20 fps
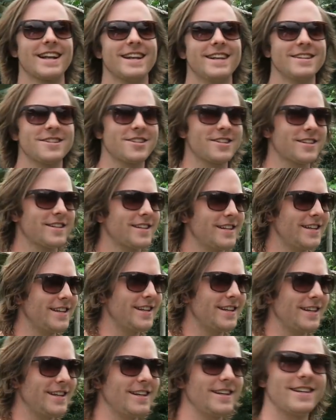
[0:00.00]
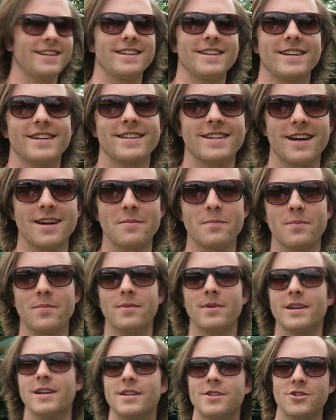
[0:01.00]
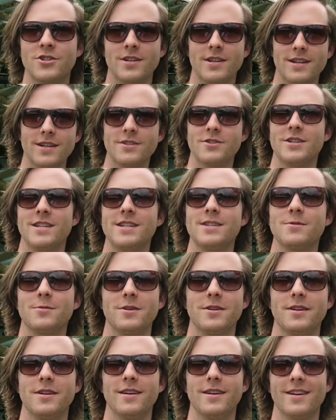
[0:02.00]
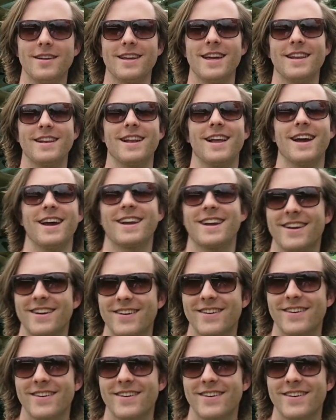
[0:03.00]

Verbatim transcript: the type, clinch, clinch eastward, and like